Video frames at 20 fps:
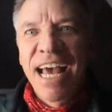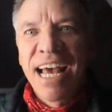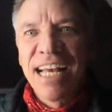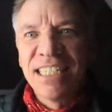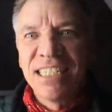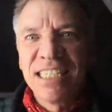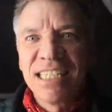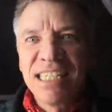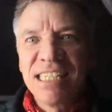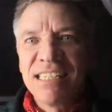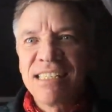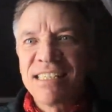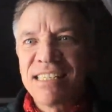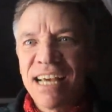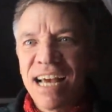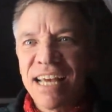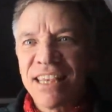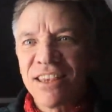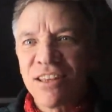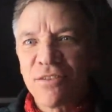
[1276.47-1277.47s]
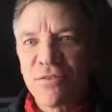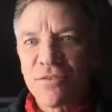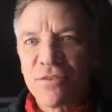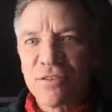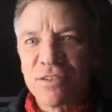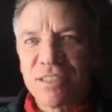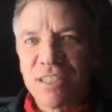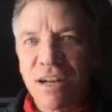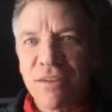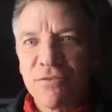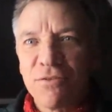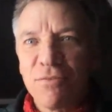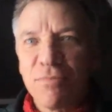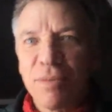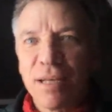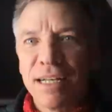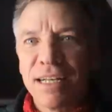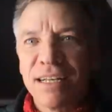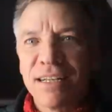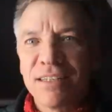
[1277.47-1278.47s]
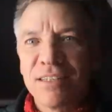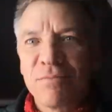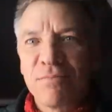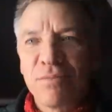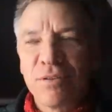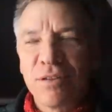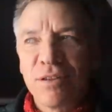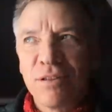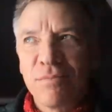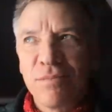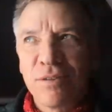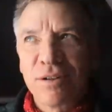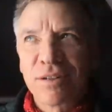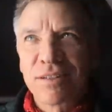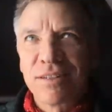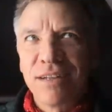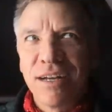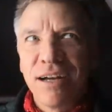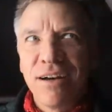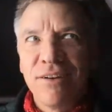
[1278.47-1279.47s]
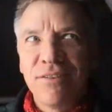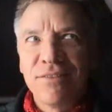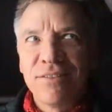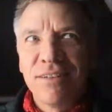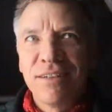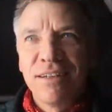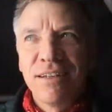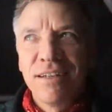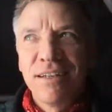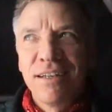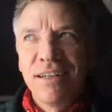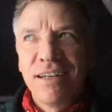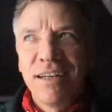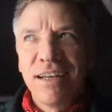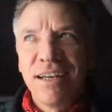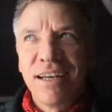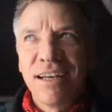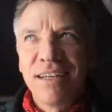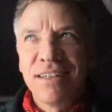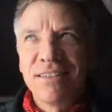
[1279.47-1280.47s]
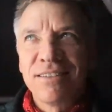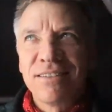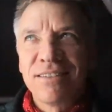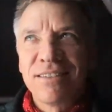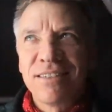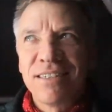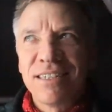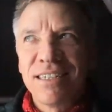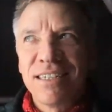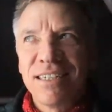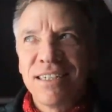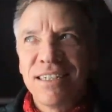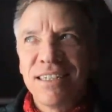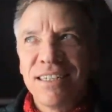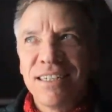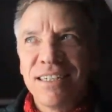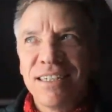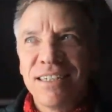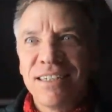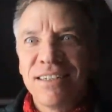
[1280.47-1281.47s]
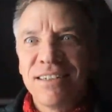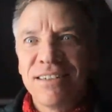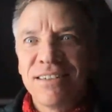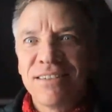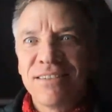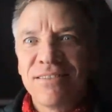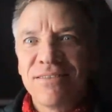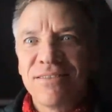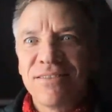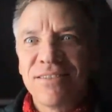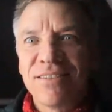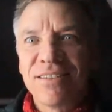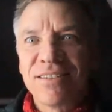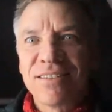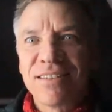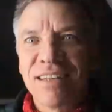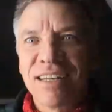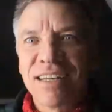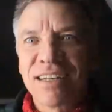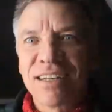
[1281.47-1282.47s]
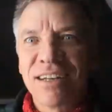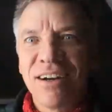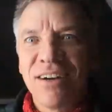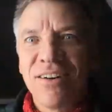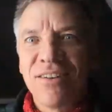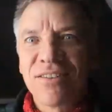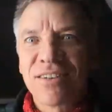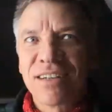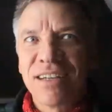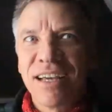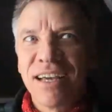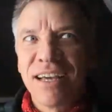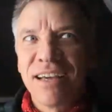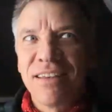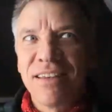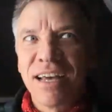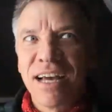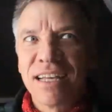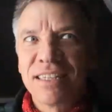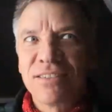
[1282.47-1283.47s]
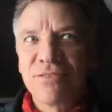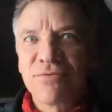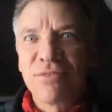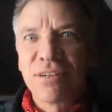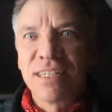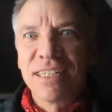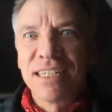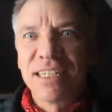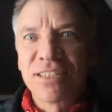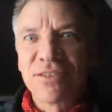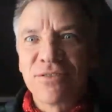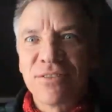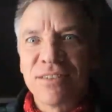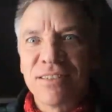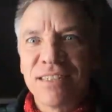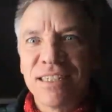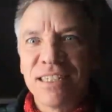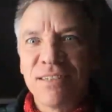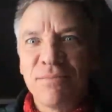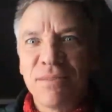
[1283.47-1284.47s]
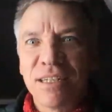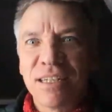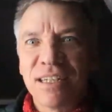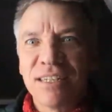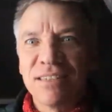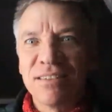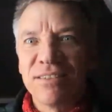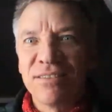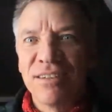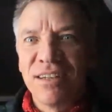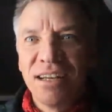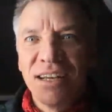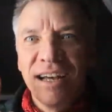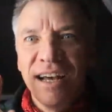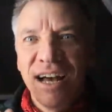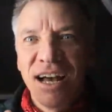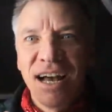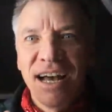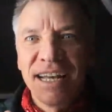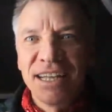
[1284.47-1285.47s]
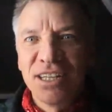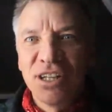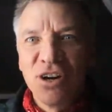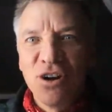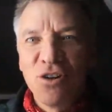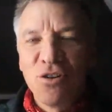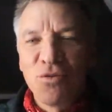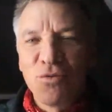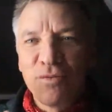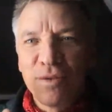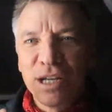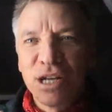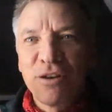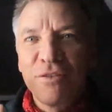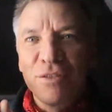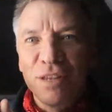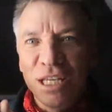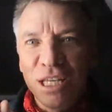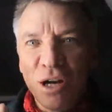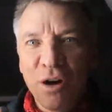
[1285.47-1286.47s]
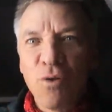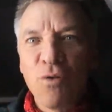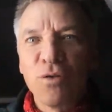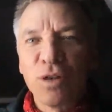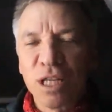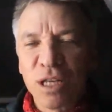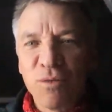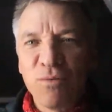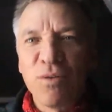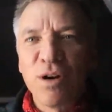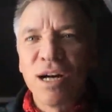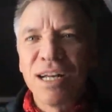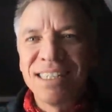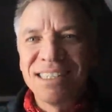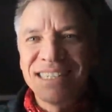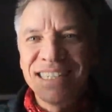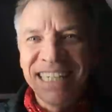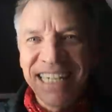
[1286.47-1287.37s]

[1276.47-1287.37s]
And she sat there for several minutes, put the book down, and she was like, okay, that's really interesting because I know we are the only ones